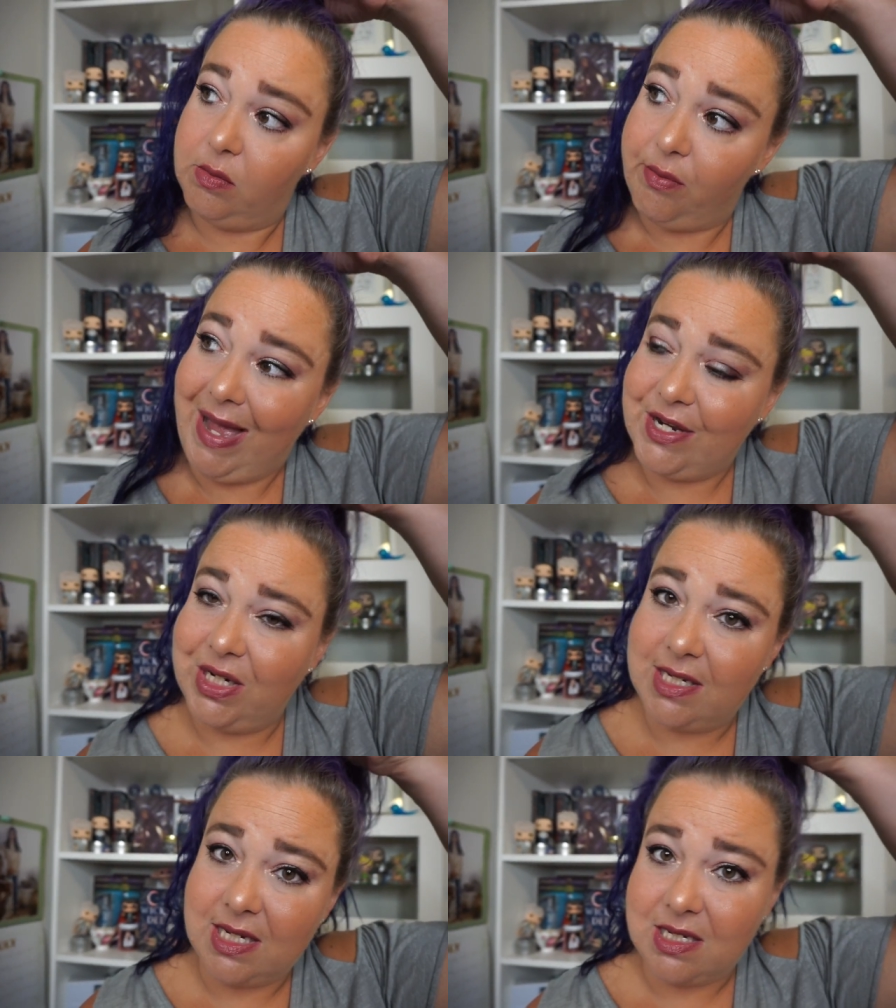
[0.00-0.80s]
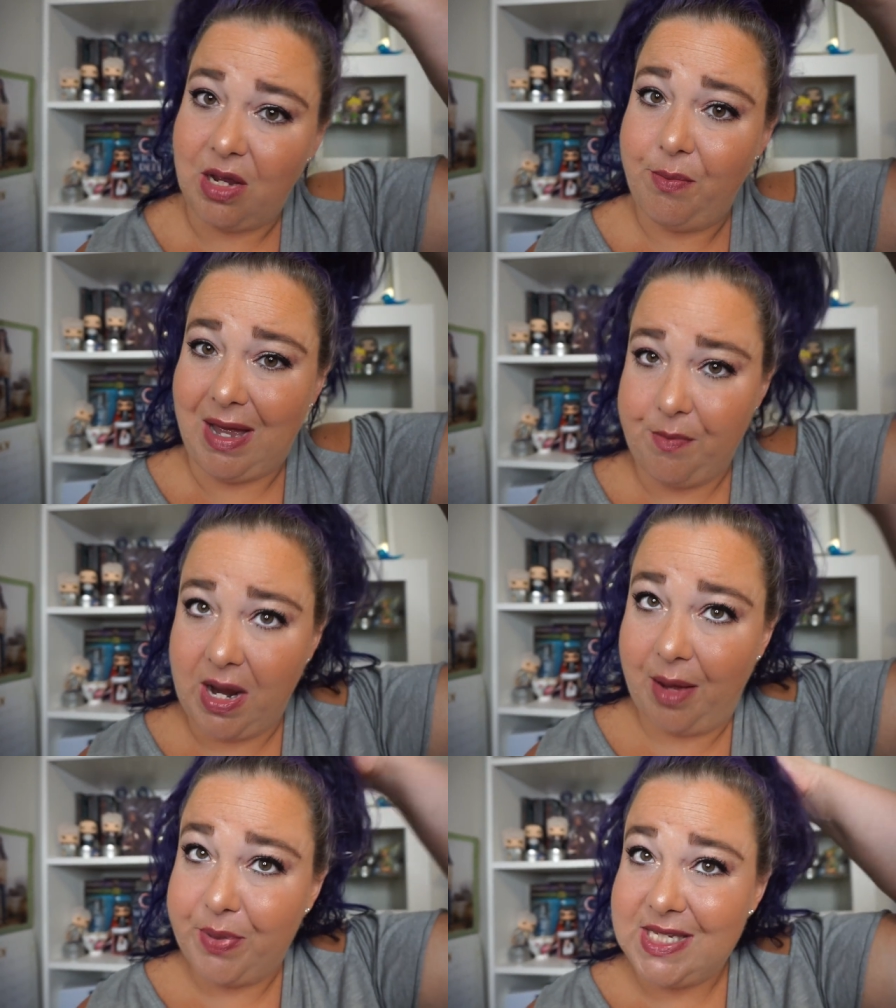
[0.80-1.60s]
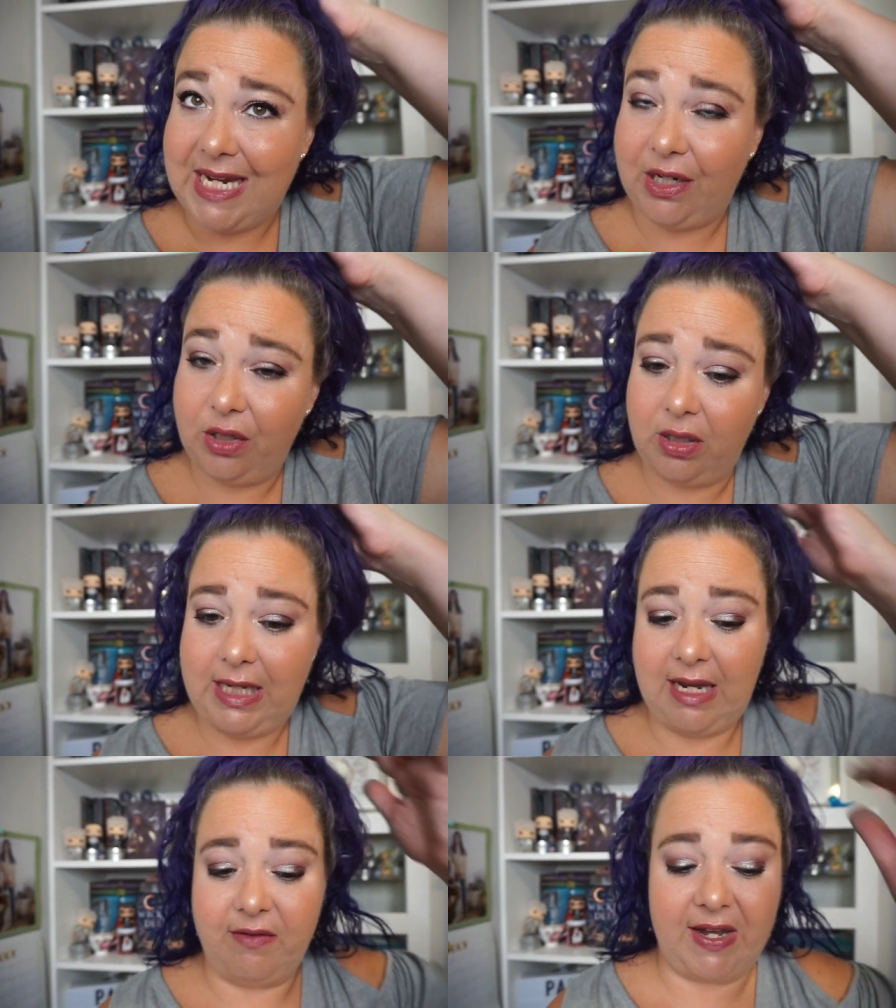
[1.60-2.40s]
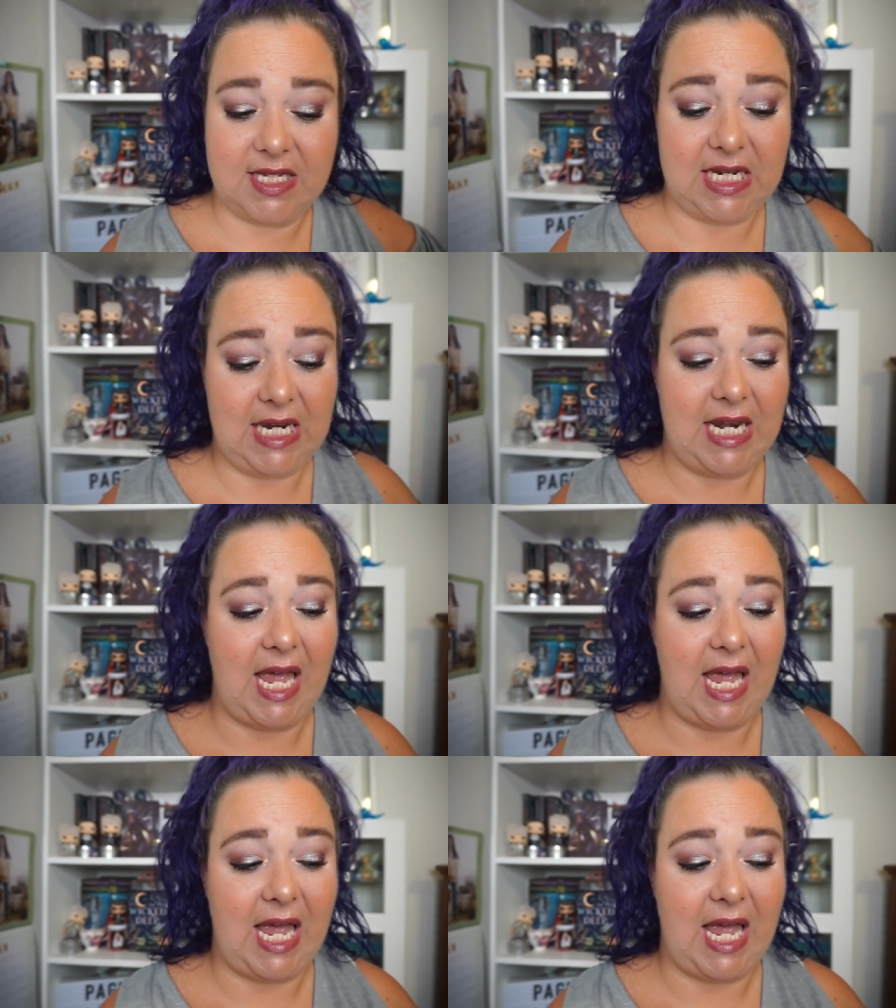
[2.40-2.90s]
magic system. I'm not particularly invested in